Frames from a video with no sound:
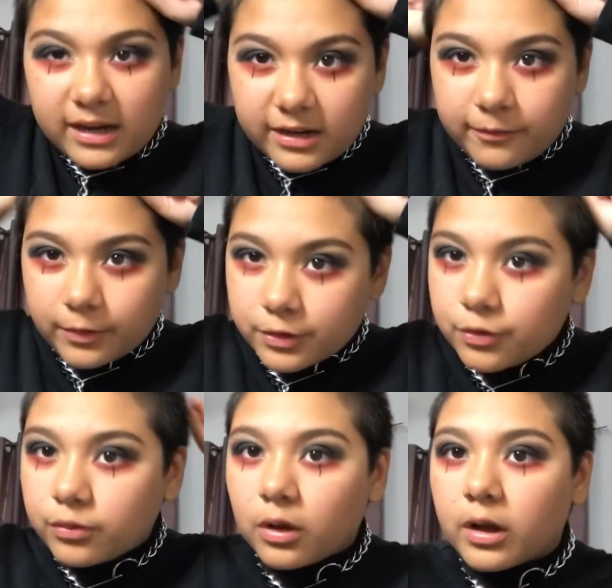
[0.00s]
at it for
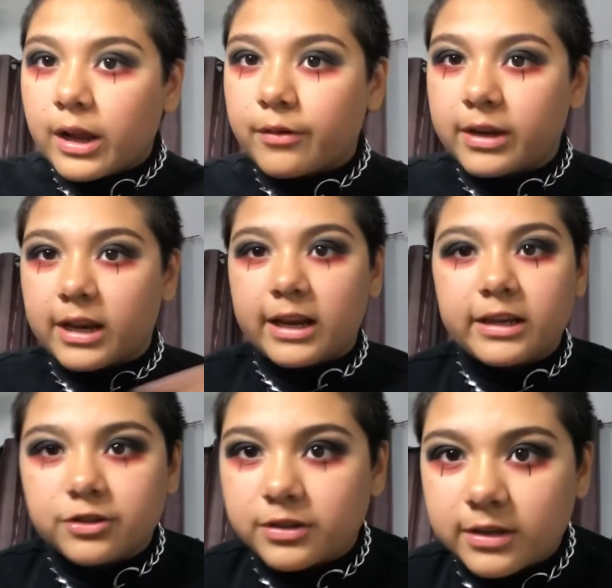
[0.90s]
too long, I would get
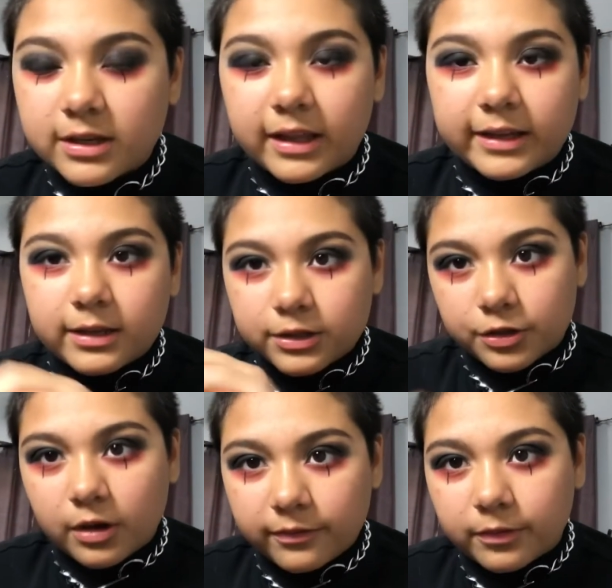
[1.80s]
anxious and like
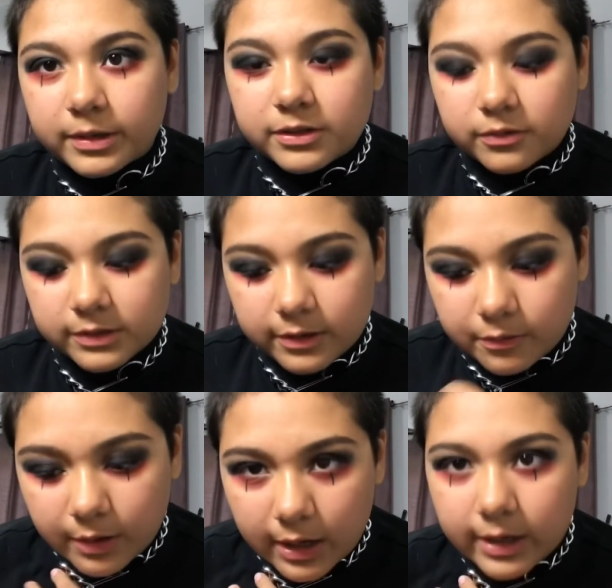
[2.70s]
turn off the razor. I was like, oh
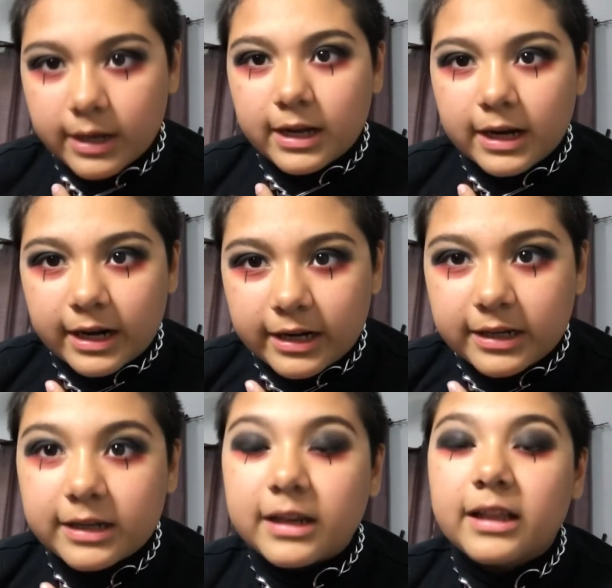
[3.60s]
god.
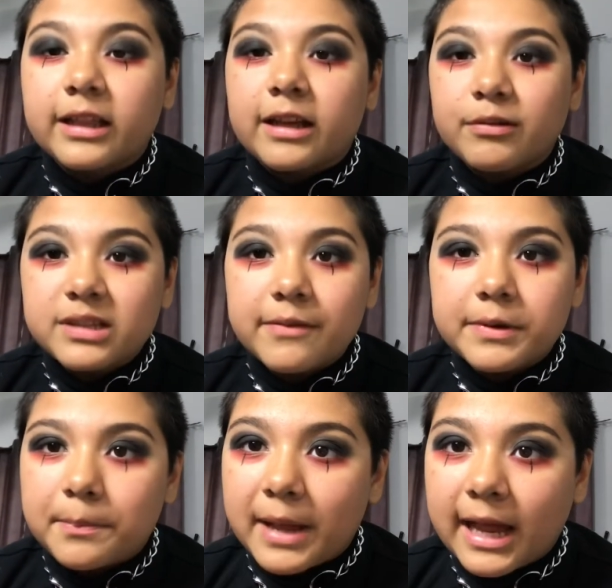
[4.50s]
And I was having
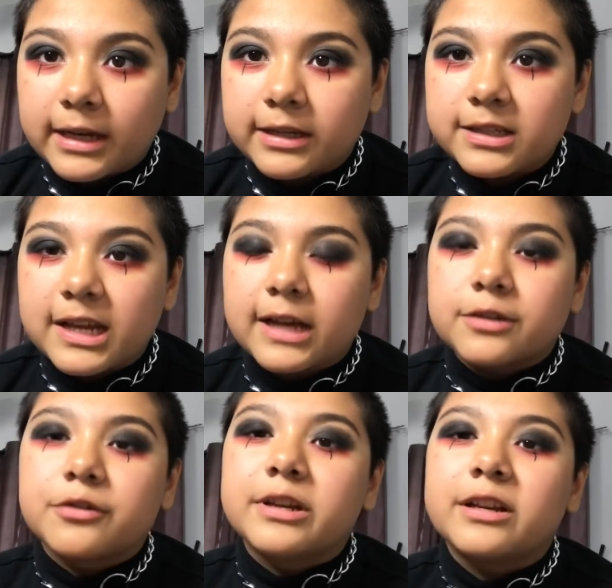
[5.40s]
a panic attack
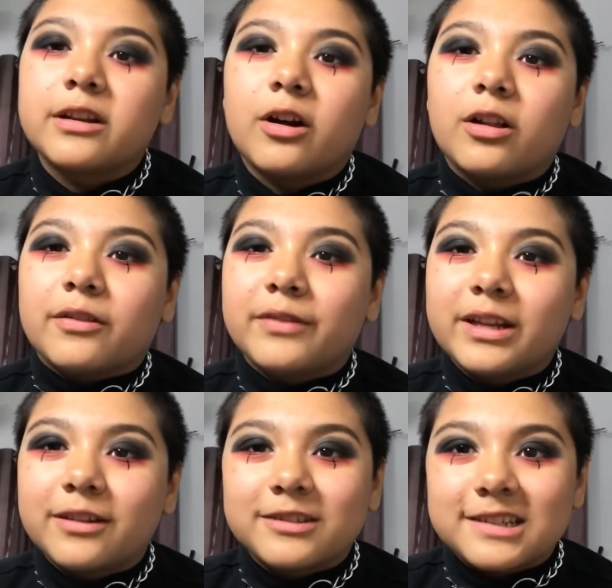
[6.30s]
during all of
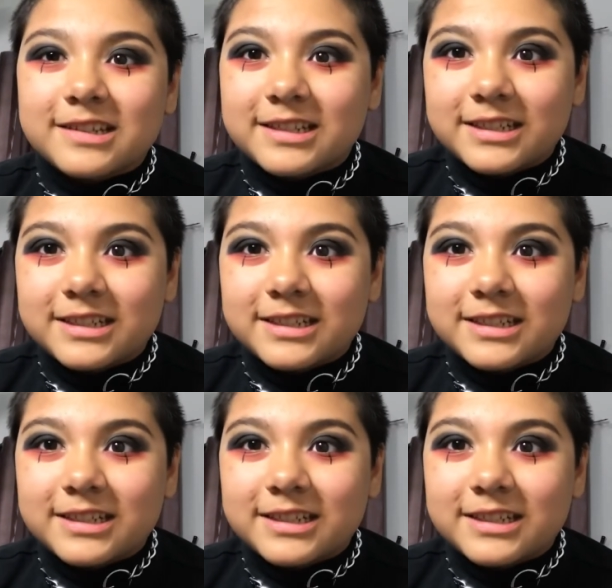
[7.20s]
it. I was like,